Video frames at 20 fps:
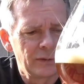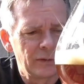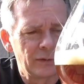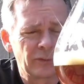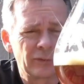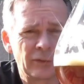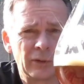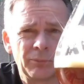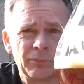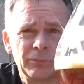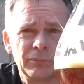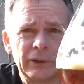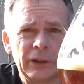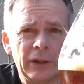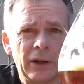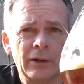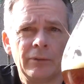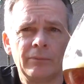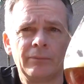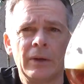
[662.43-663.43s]
Just
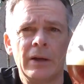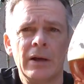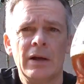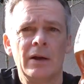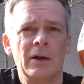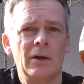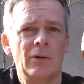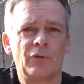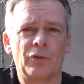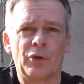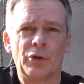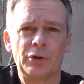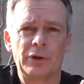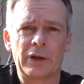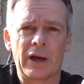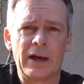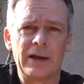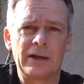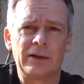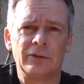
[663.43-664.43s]
you know,
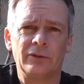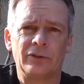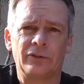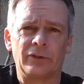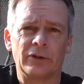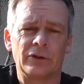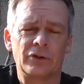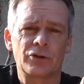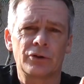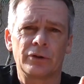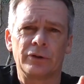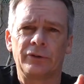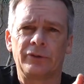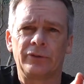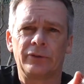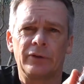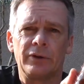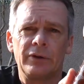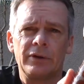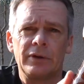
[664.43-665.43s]
fruitcake and
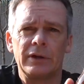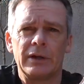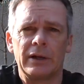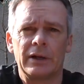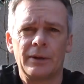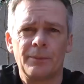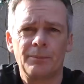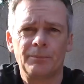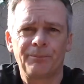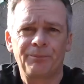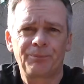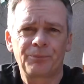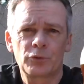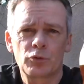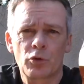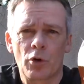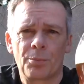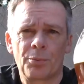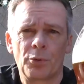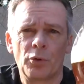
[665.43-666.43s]
citrus and
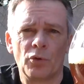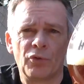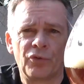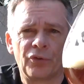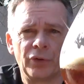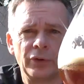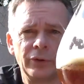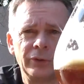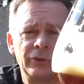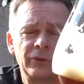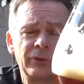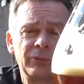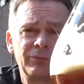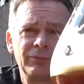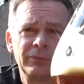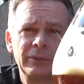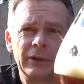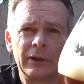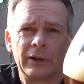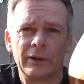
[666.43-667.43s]
tropical fruits.
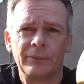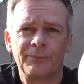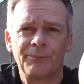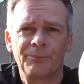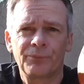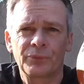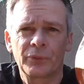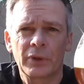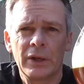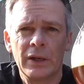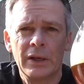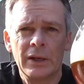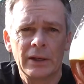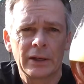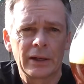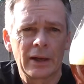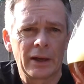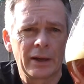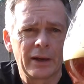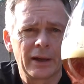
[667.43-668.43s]
You know,
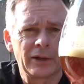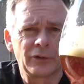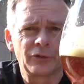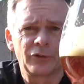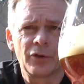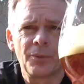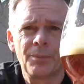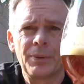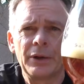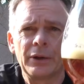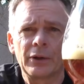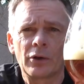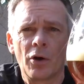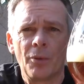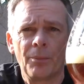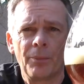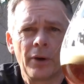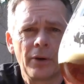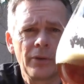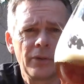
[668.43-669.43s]
can't ask for a better
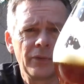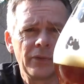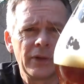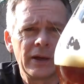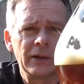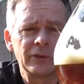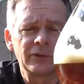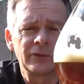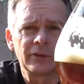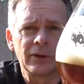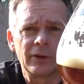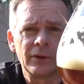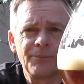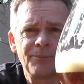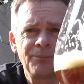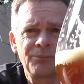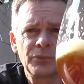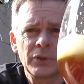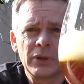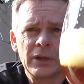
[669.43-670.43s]
combo than that. So,
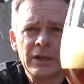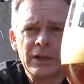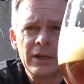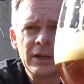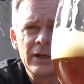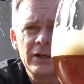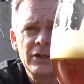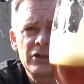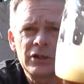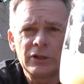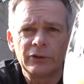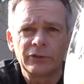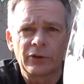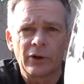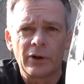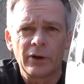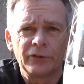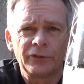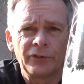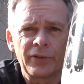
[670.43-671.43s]
cheers,
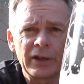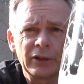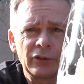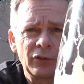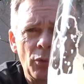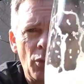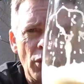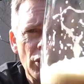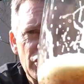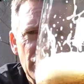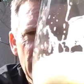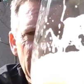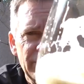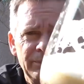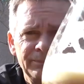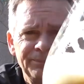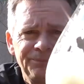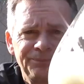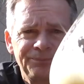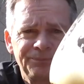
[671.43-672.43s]
guys. Thanks for watching.